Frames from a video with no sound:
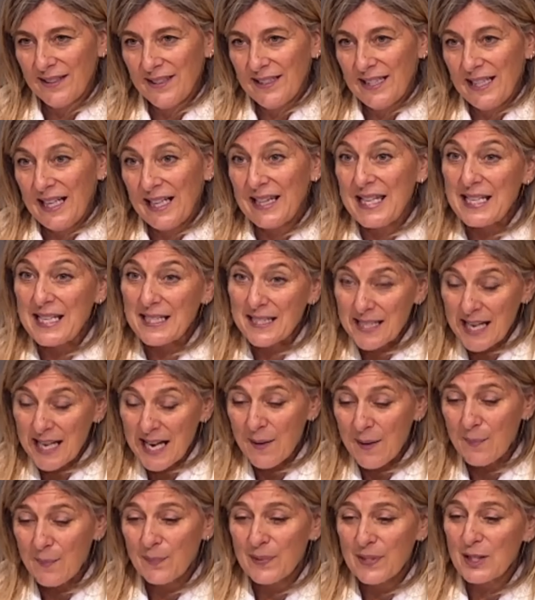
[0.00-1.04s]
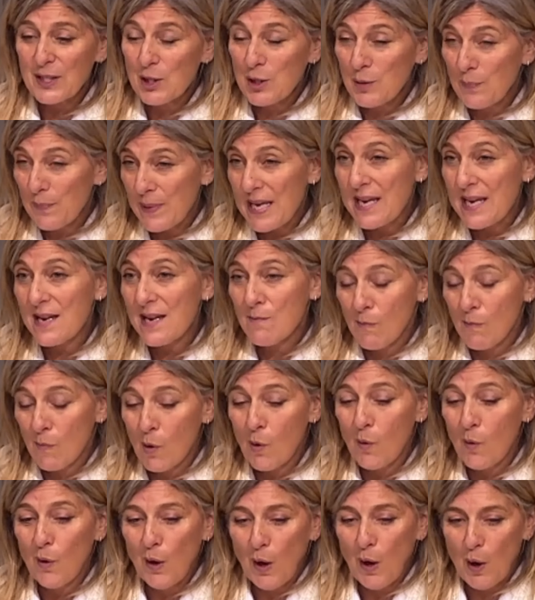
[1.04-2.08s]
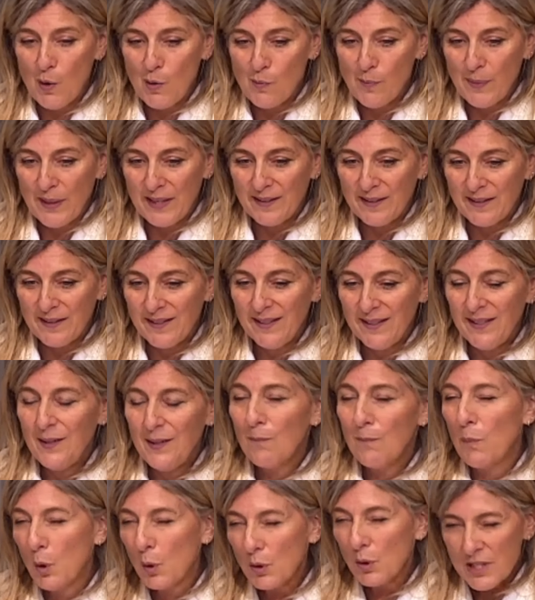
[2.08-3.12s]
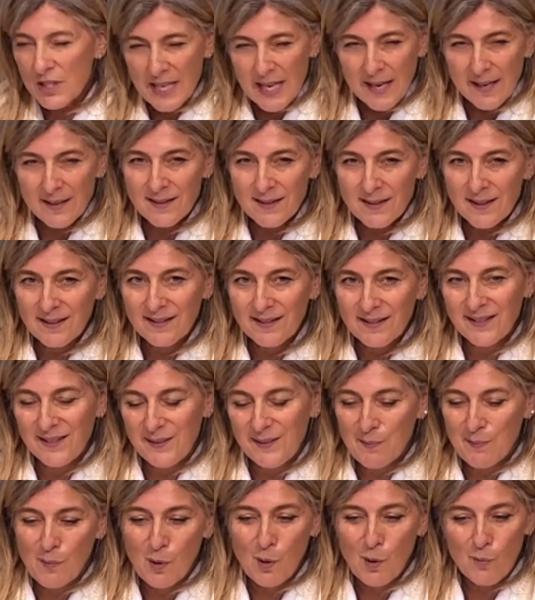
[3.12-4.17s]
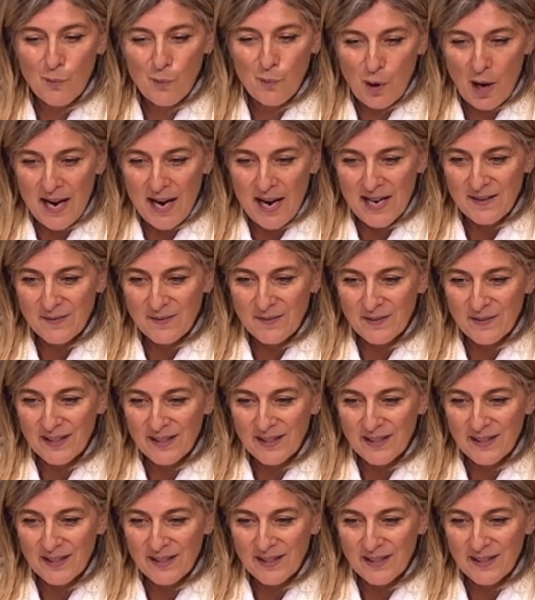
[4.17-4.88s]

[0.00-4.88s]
and the attempts to be more open, more tender, more brave,